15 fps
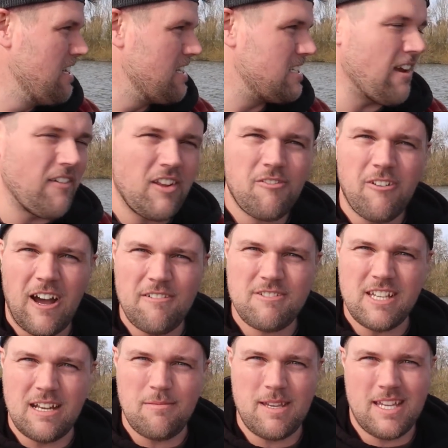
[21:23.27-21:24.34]
seventy-five
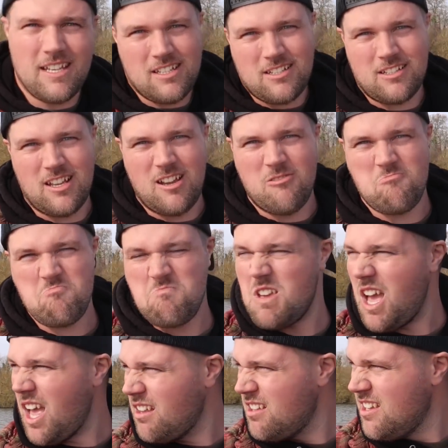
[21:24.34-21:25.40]
centimetres, so
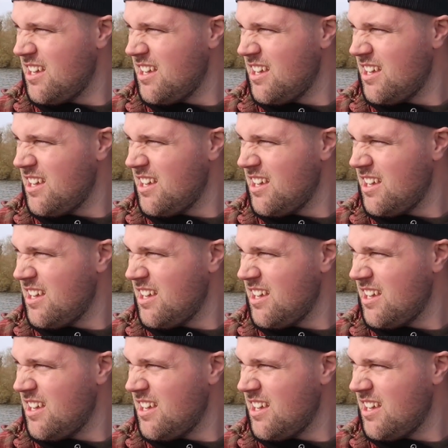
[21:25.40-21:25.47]
yeah,